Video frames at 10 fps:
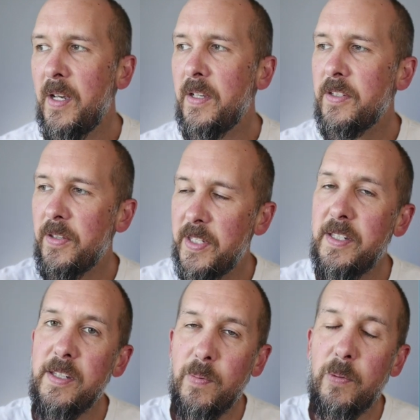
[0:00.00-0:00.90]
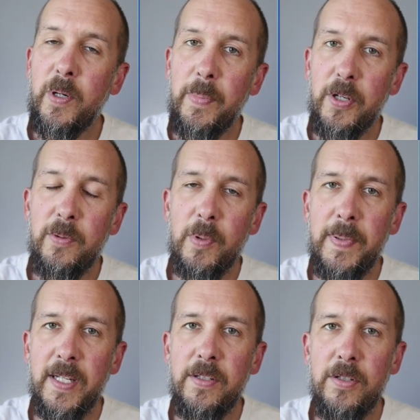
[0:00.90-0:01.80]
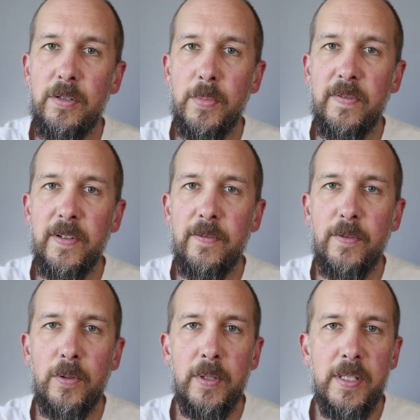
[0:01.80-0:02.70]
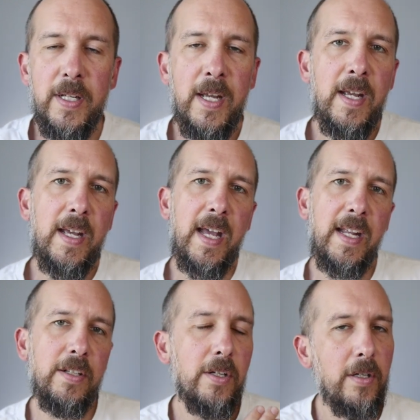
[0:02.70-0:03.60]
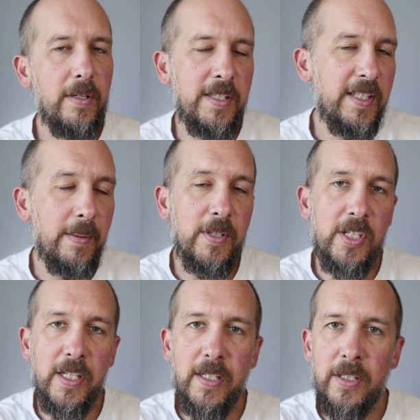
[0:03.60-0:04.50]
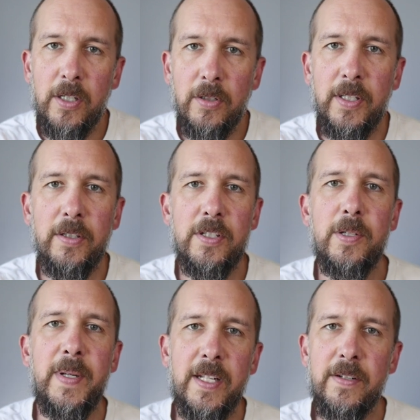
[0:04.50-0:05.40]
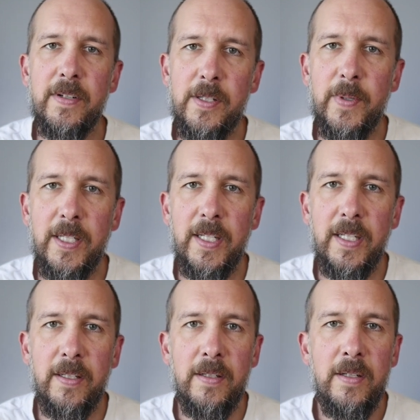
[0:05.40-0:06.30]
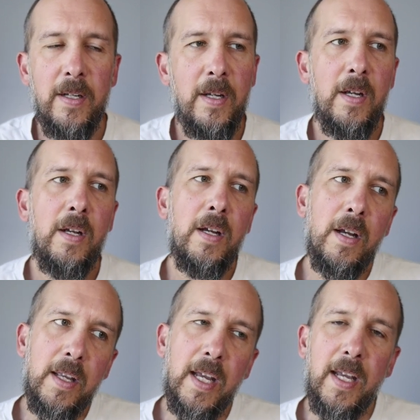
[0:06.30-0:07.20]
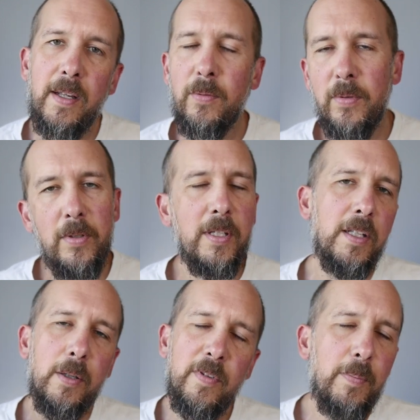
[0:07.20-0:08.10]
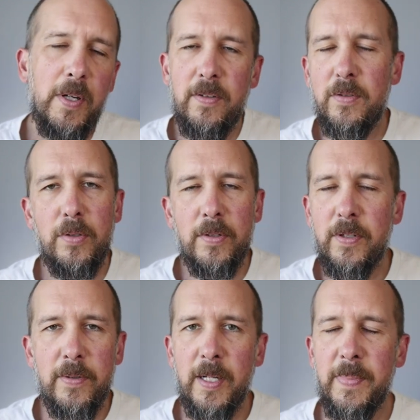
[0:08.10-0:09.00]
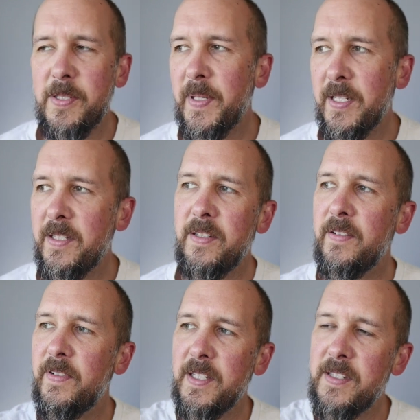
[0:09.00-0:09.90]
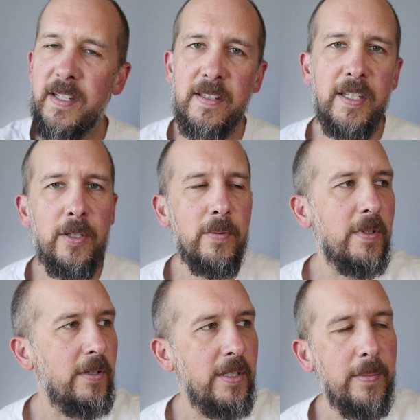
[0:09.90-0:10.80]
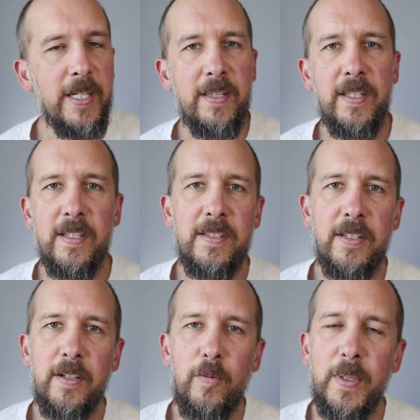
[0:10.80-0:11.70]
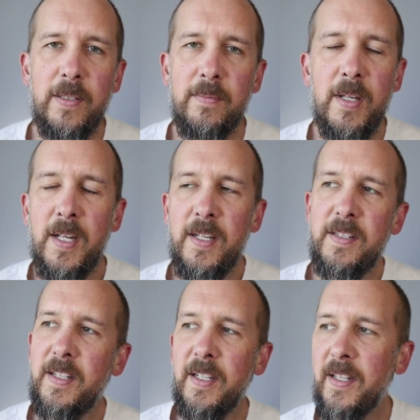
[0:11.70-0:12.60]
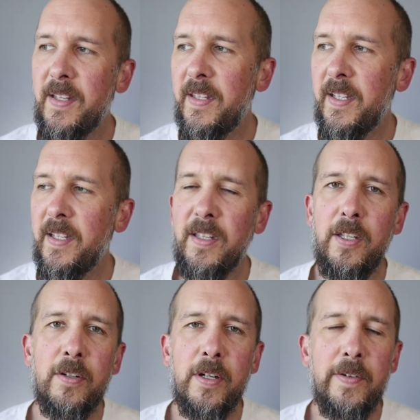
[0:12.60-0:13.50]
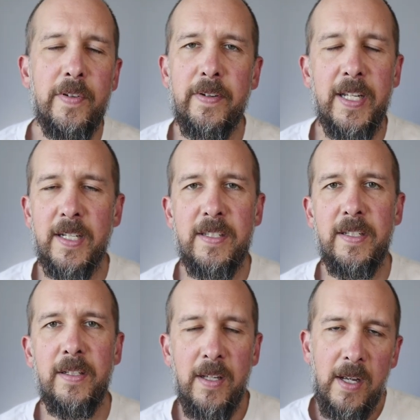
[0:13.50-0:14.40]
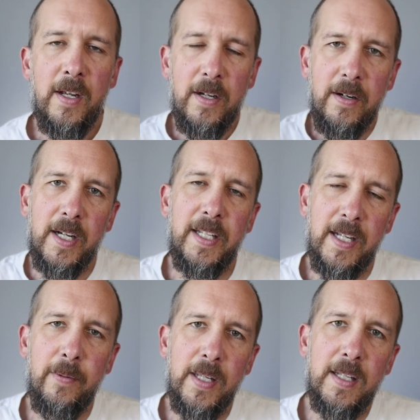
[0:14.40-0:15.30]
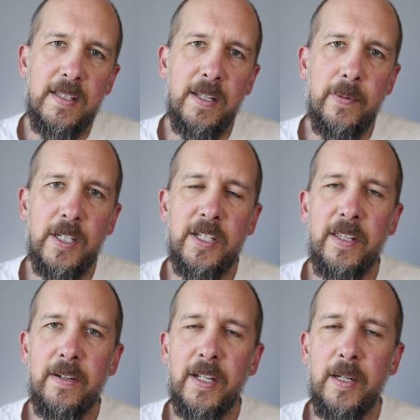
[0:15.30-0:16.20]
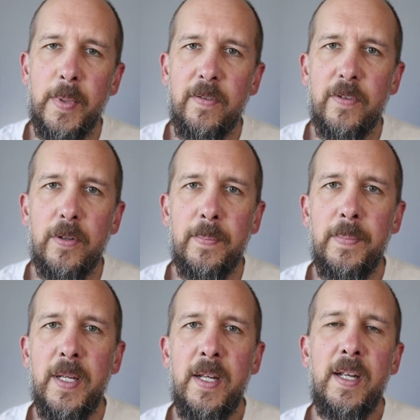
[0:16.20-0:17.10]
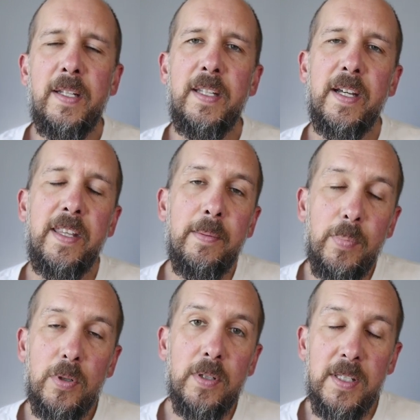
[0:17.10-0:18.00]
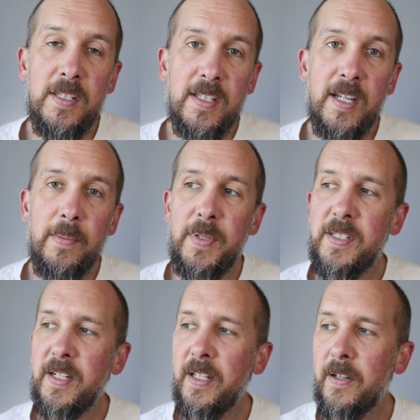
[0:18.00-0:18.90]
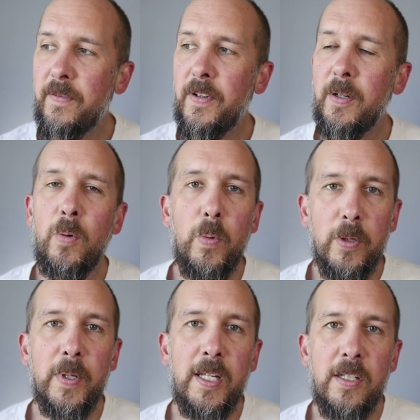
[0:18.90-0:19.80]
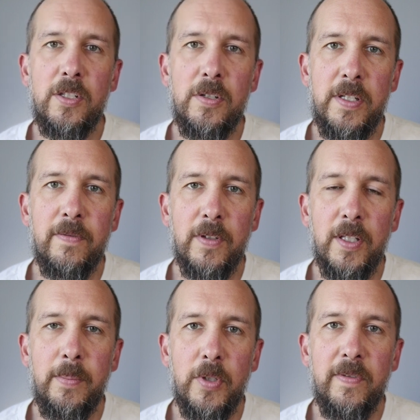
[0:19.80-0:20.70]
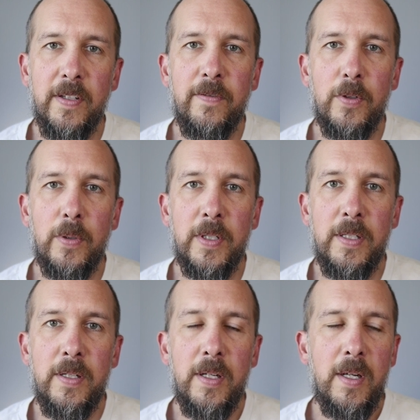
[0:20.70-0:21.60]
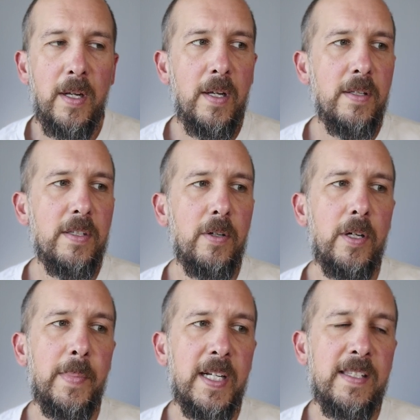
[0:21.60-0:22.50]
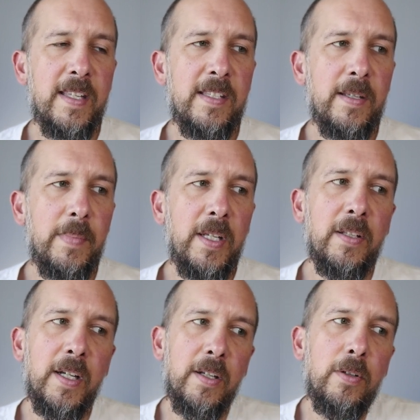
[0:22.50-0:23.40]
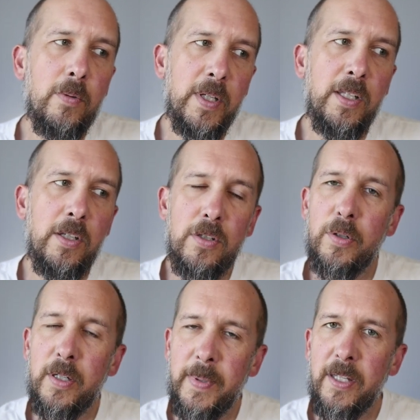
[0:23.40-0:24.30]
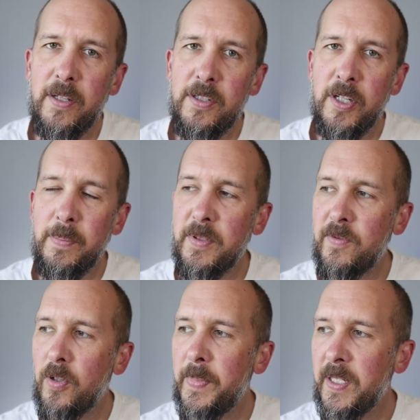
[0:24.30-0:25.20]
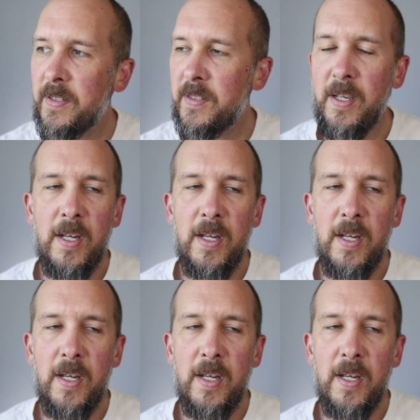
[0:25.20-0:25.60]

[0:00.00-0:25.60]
So, this is what we're both prepared to do moving forward, and establishing and holding on to boundaries when needed. Okay, well, look, we've both talked through our perspective, and it sounds like you were annoyed about this, and I've been sitting there thinking that you're overreacting. All right, now we can see where each other are coming from. Now, the important step is to clarify, well, what are we going to do differently moving forward? So I might say something like, look, when you talk about those types of topics,